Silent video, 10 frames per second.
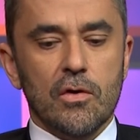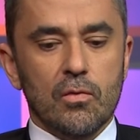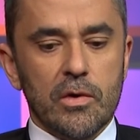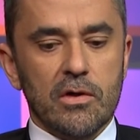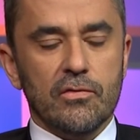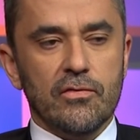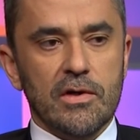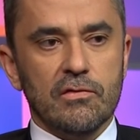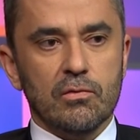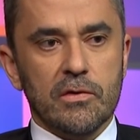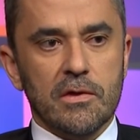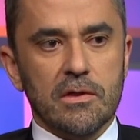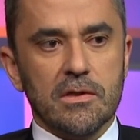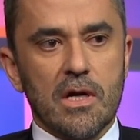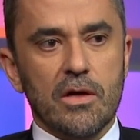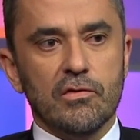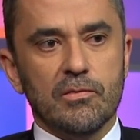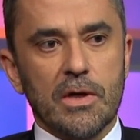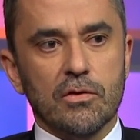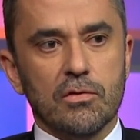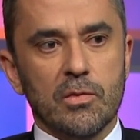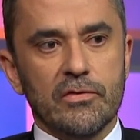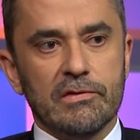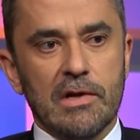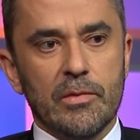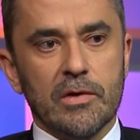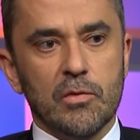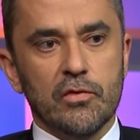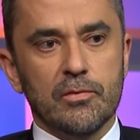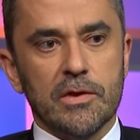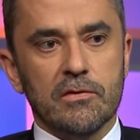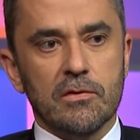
We are faced with the entire spectrum of Islamic movements